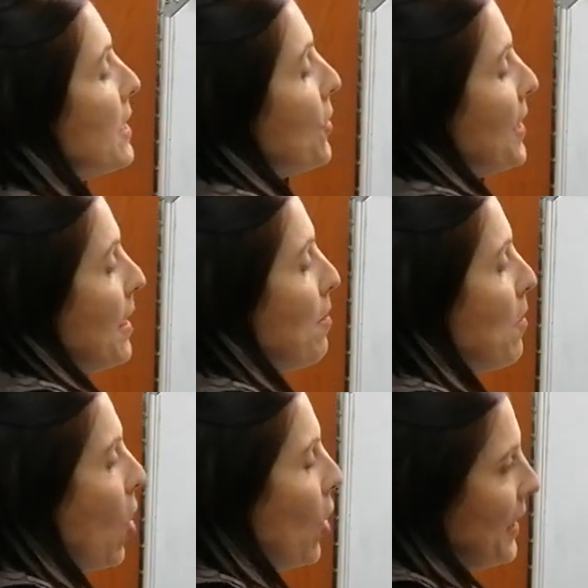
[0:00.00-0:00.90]
So the
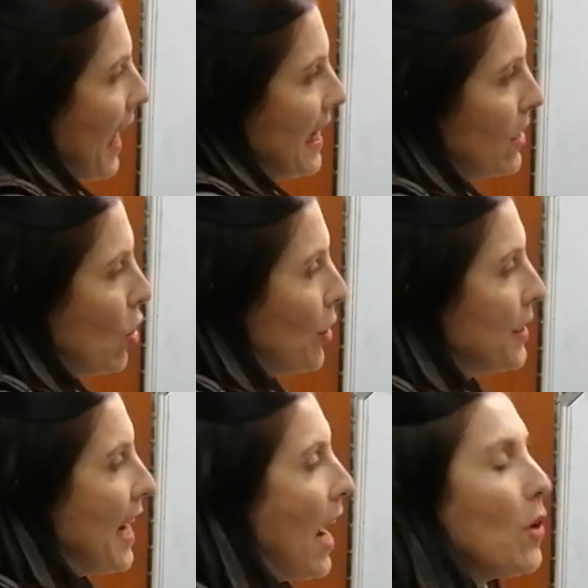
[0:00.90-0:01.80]
demand has
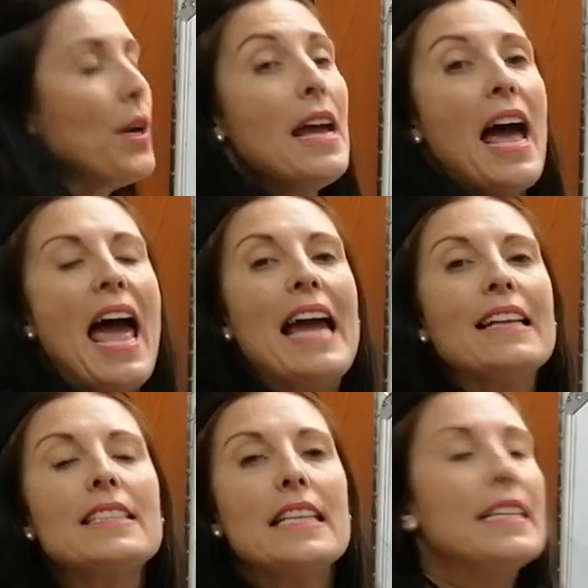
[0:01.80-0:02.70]
gone down,
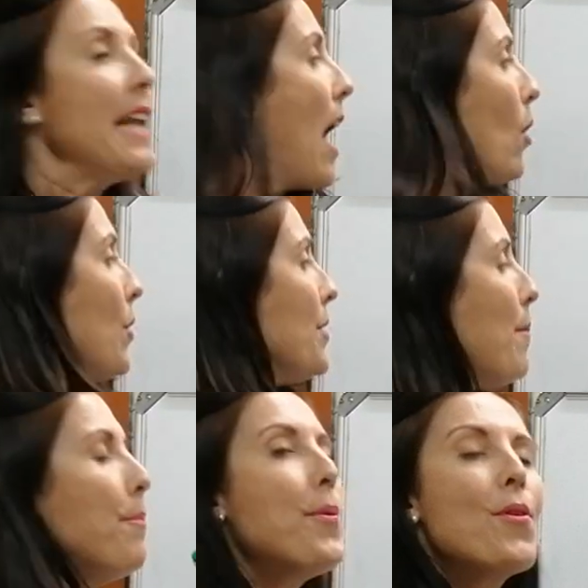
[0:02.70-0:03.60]
and now
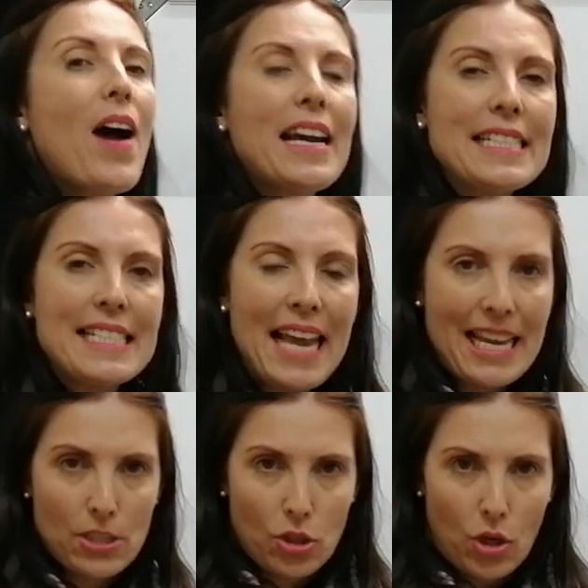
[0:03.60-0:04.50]
the price
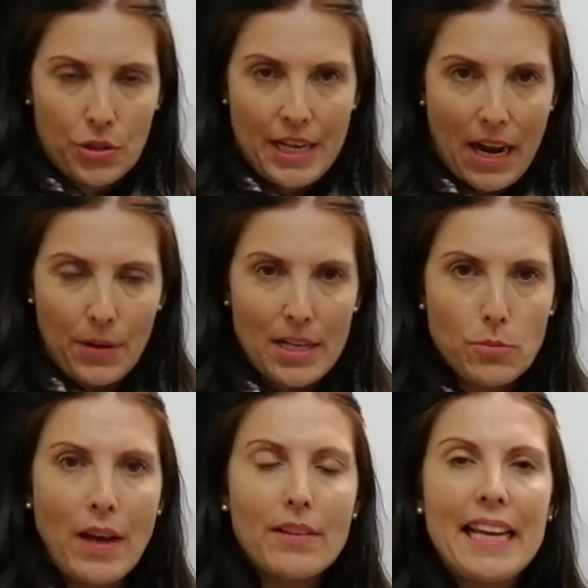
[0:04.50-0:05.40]
has gone down
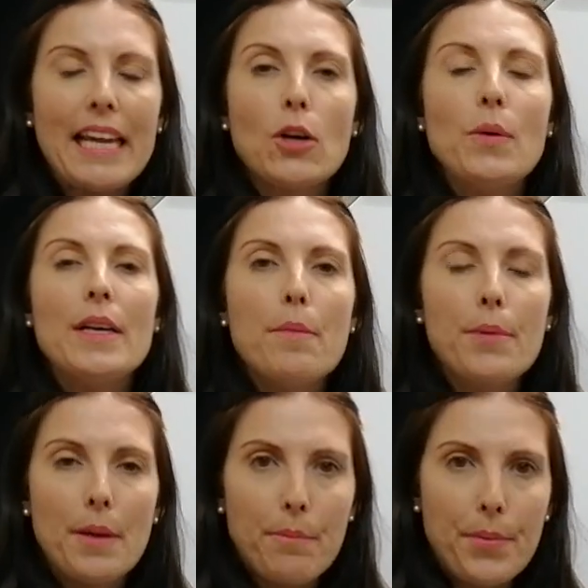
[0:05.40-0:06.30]
as well, the
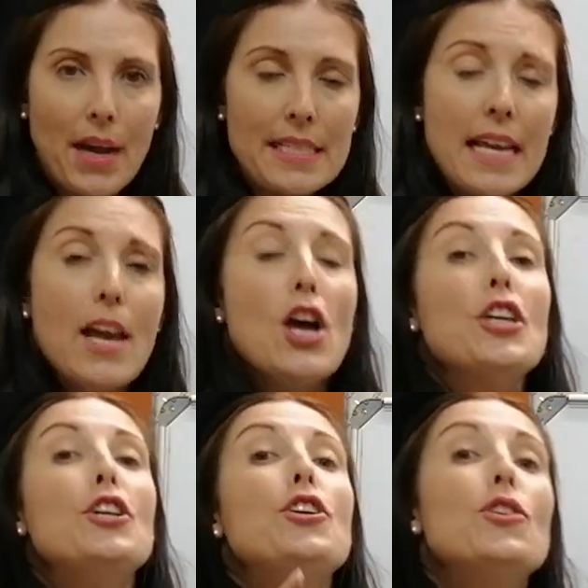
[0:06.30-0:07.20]
equilibrium price.
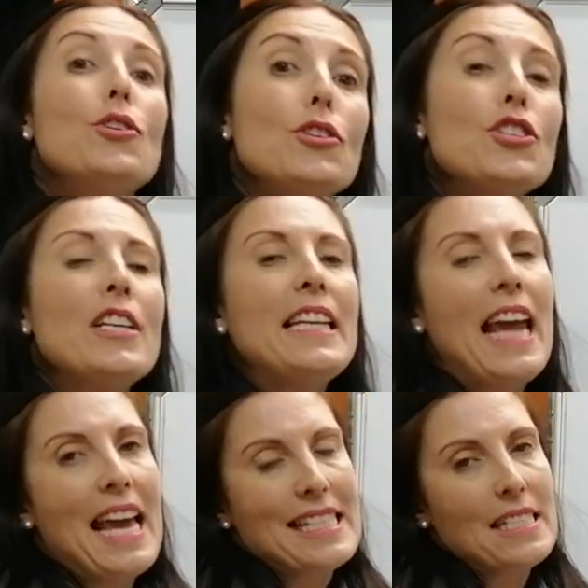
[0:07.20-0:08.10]

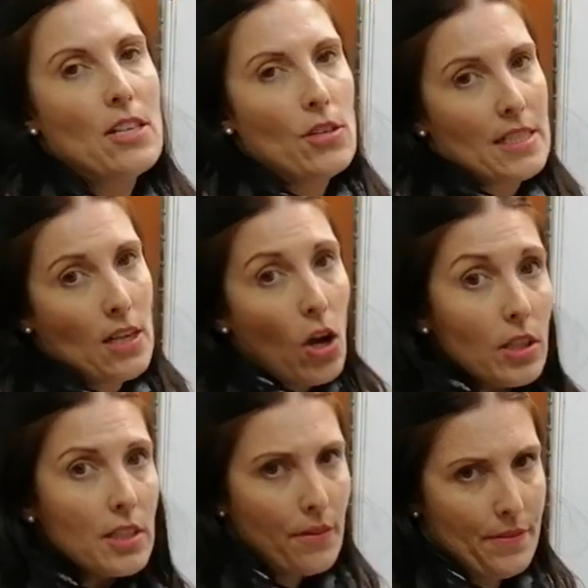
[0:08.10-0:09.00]
Usually as a
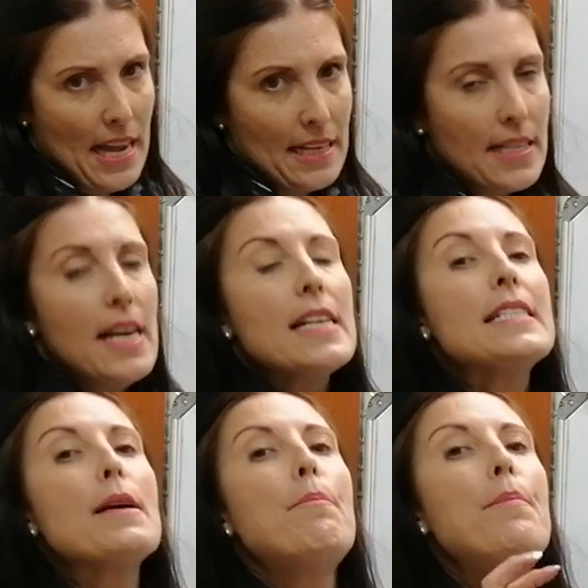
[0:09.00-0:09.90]
result of that,
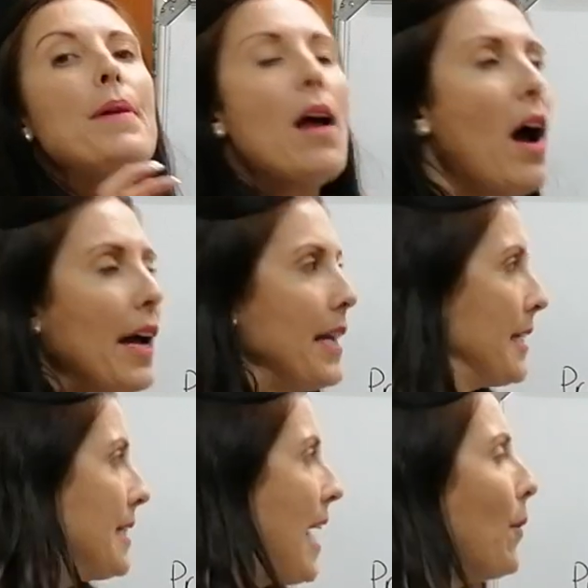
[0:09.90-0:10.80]

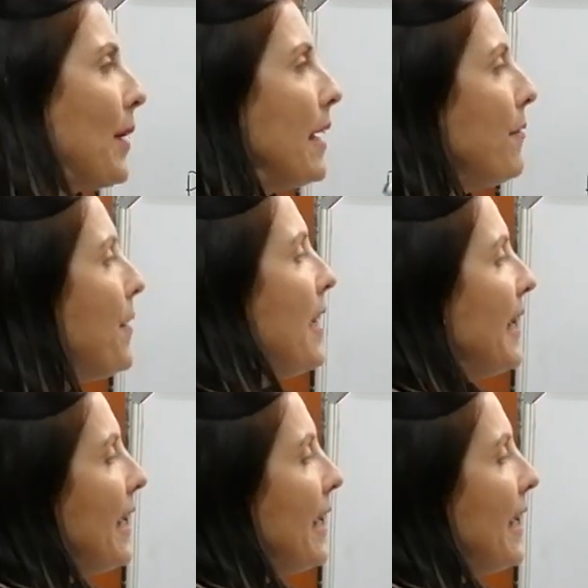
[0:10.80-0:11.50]
suppliers now, if